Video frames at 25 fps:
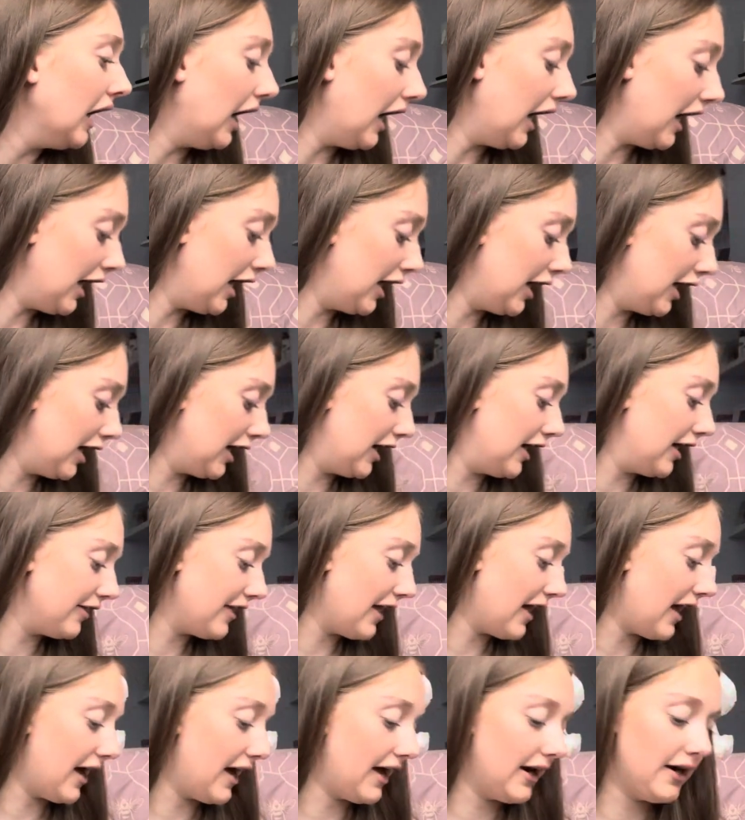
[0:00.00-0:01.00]

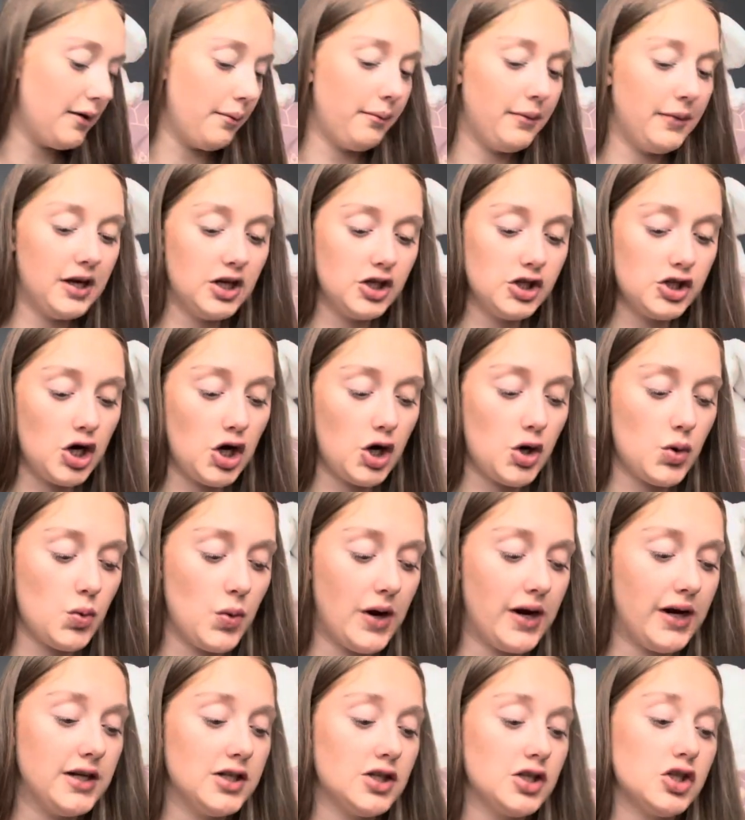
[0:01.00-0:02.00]
Then me and Joe
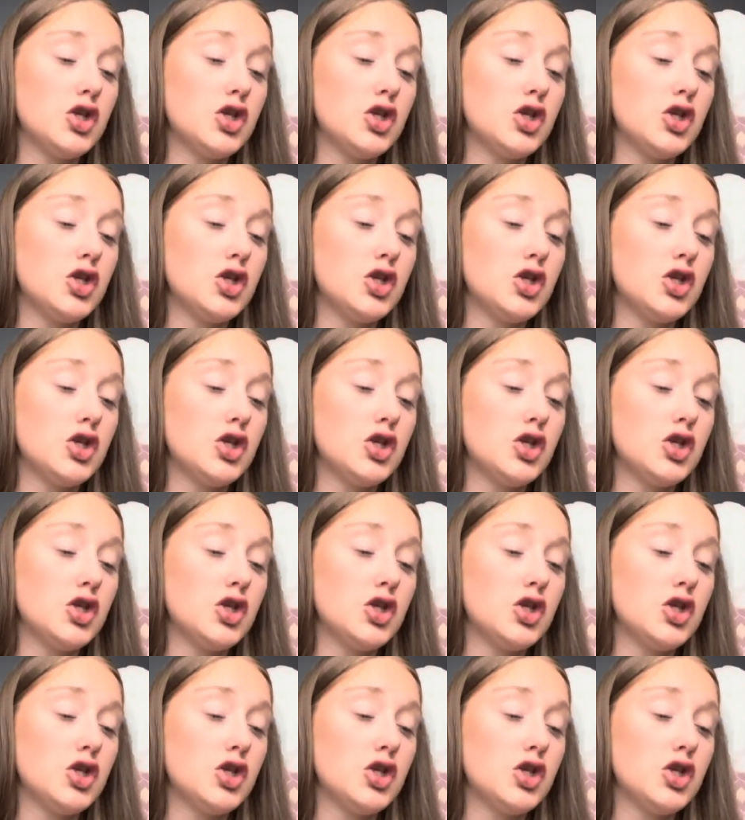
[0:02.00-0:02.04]
went